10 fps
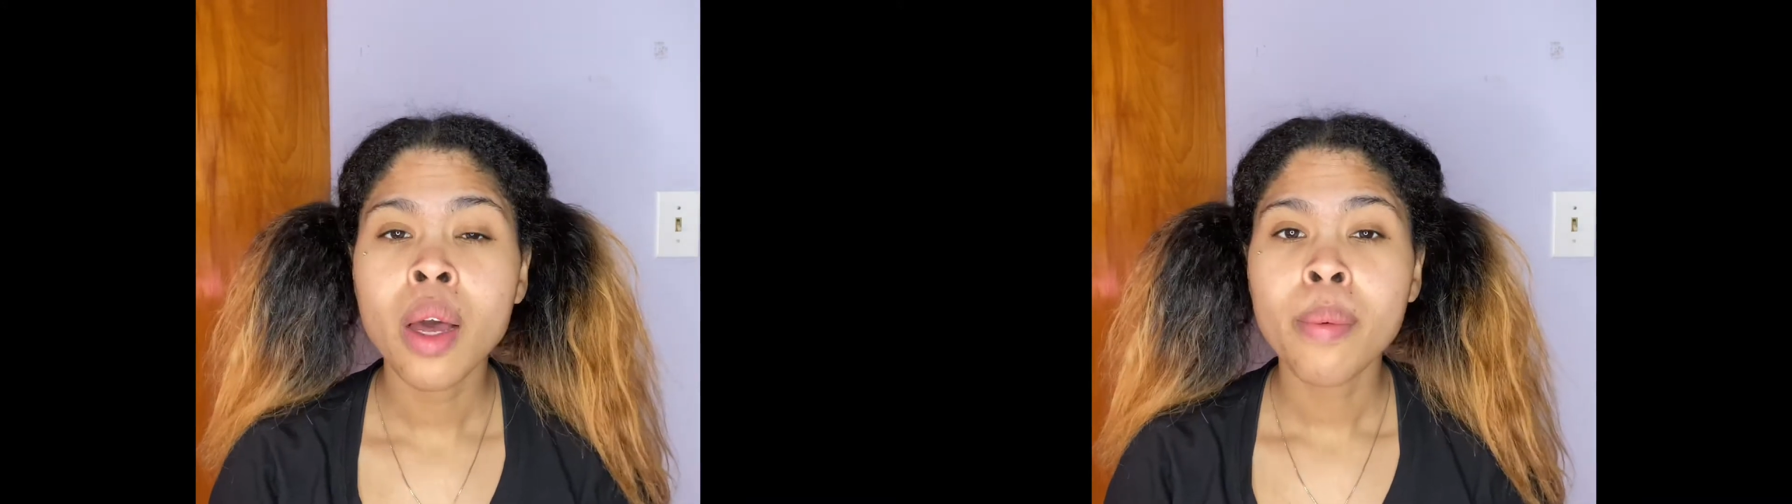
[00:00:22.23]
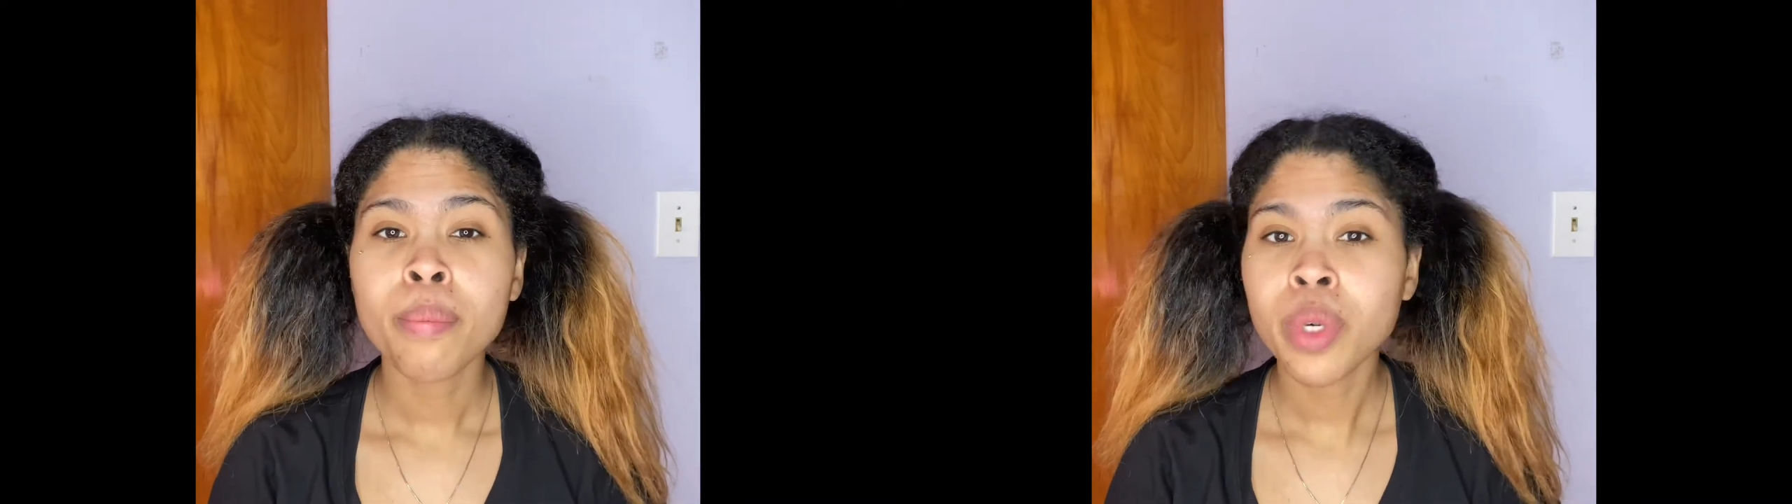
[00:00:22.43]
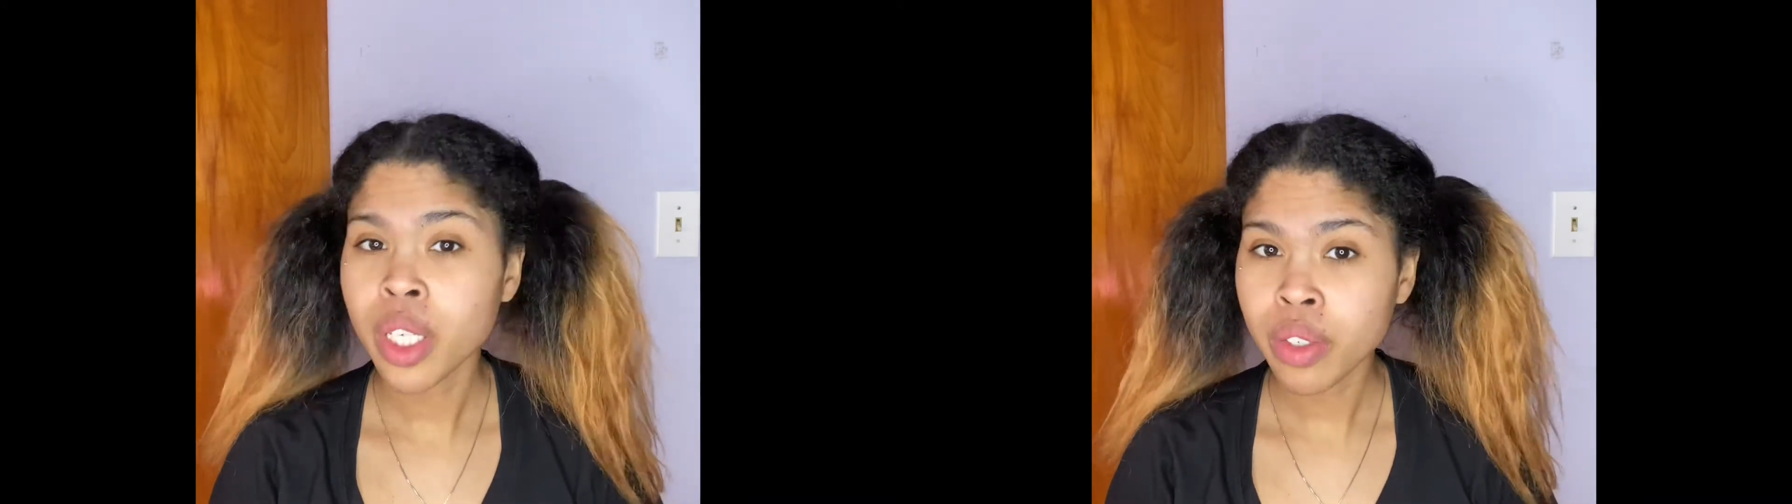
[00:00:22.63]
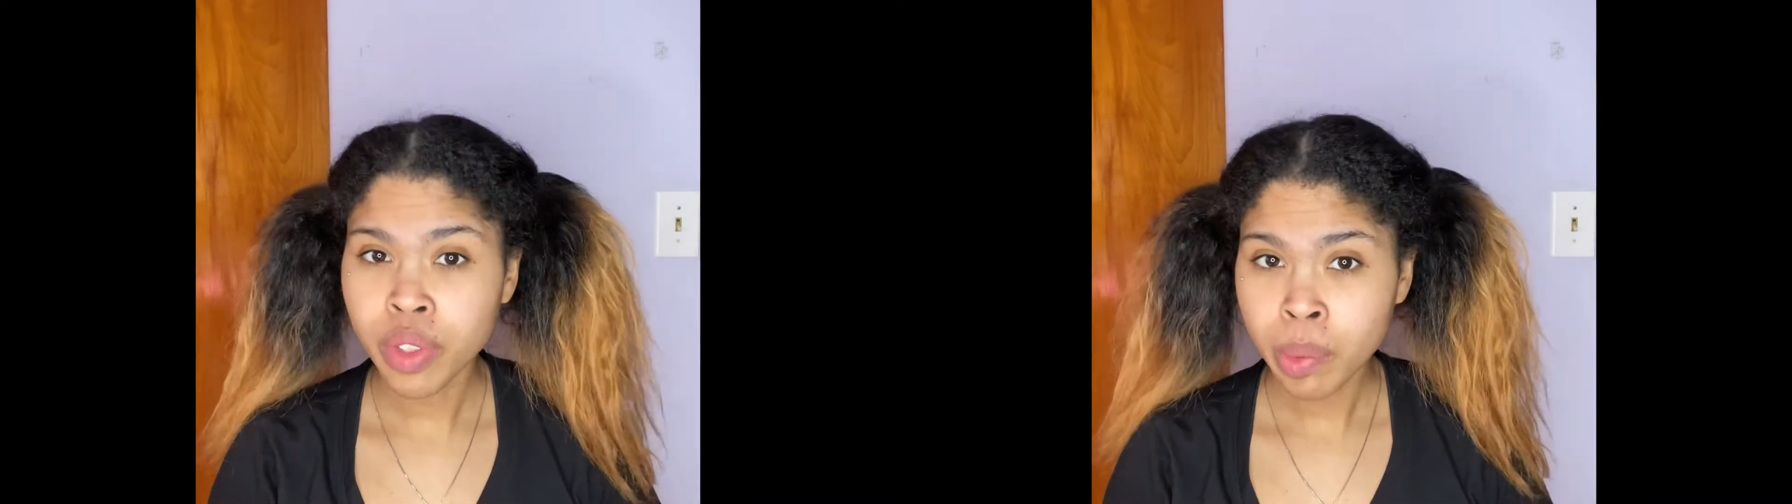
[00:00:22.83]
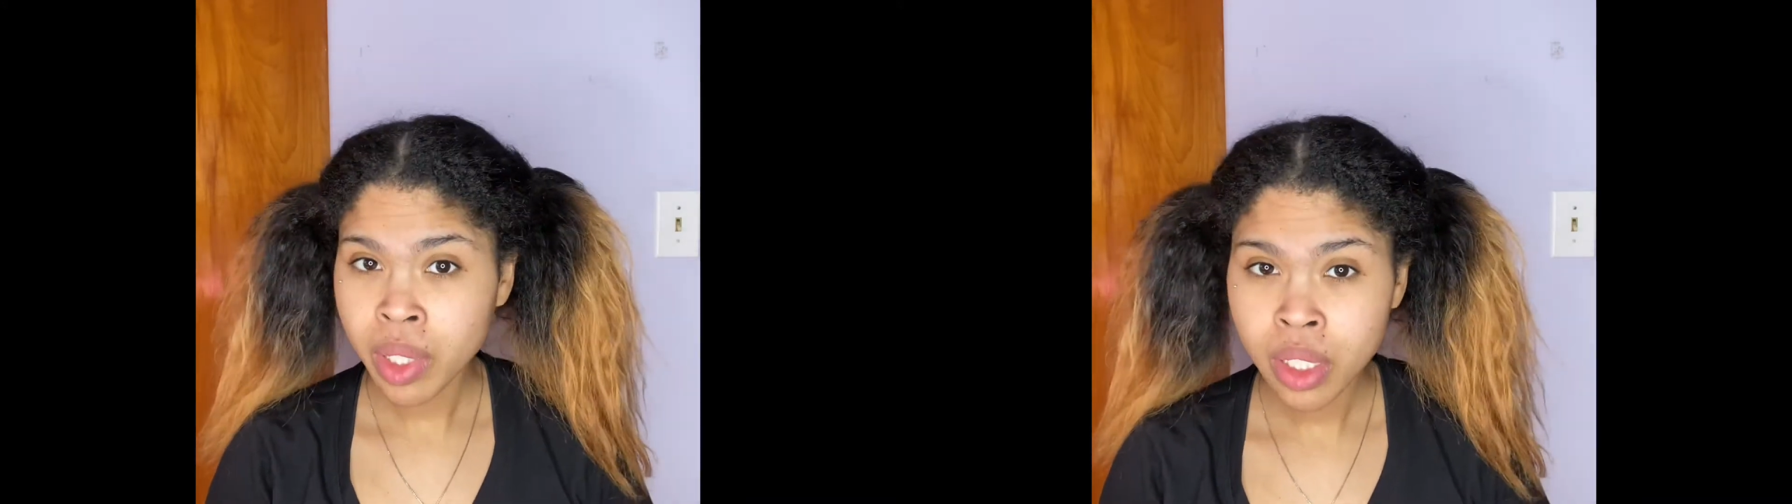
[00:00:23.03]
but for
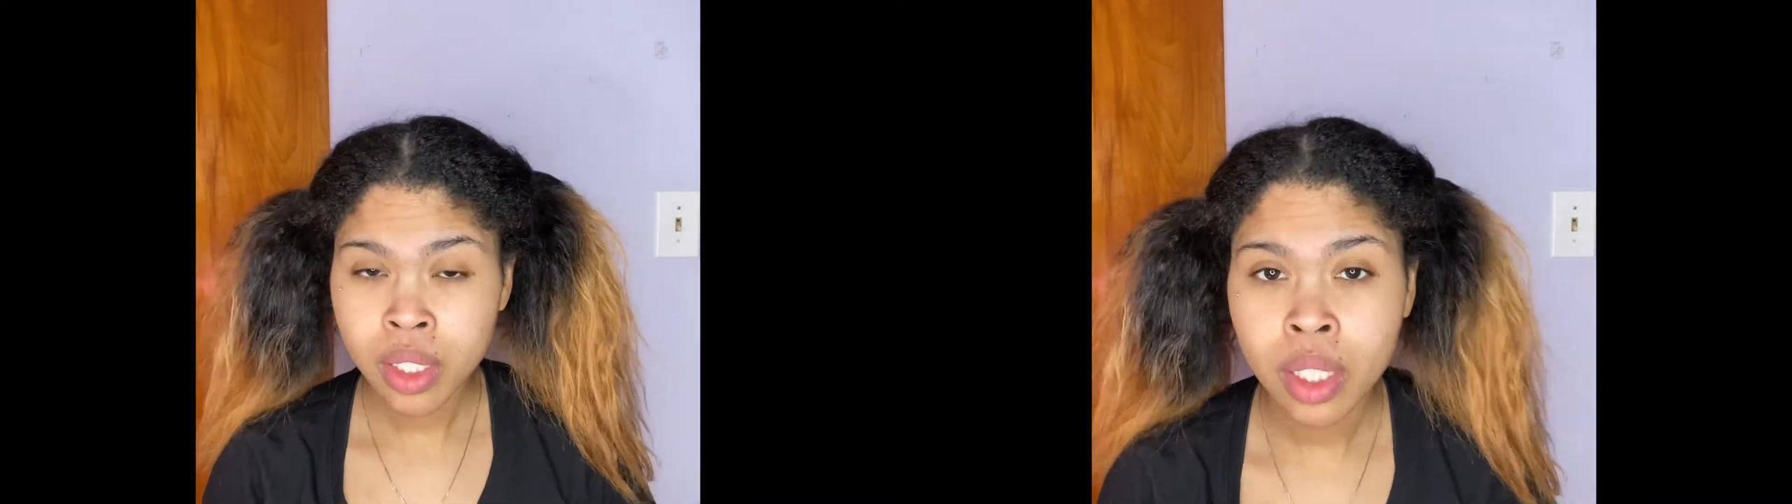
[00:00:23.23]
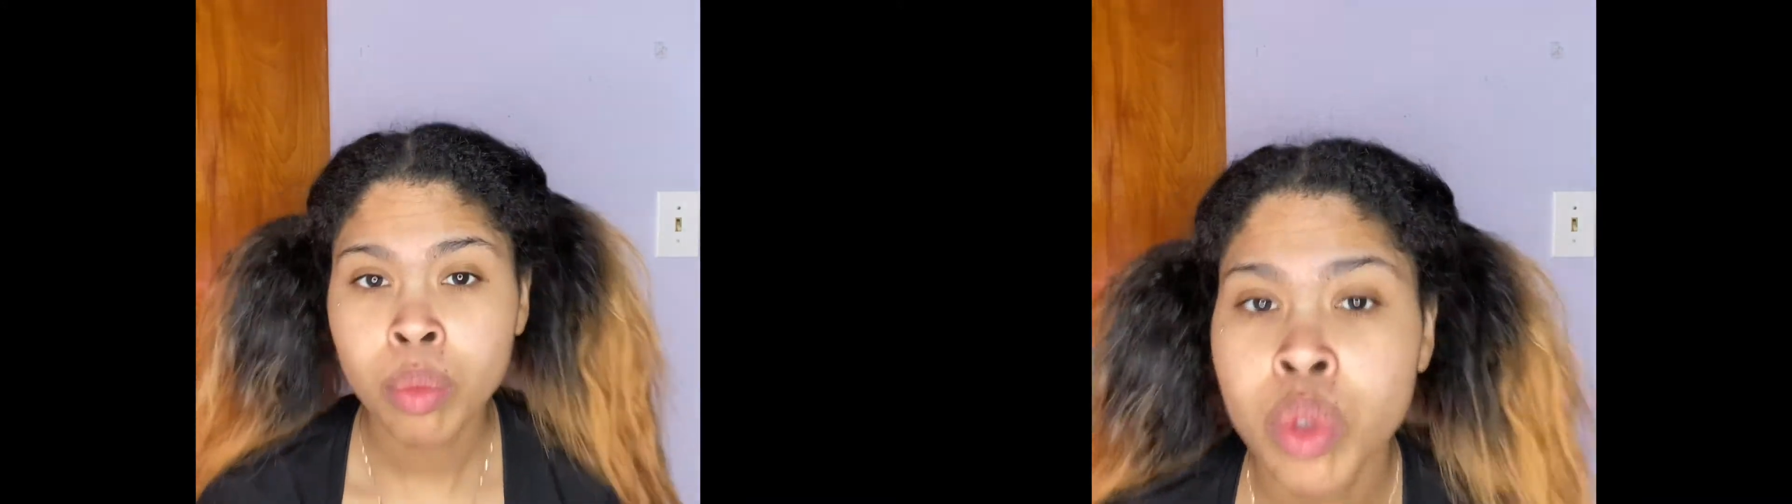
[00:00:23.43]
me, since I'm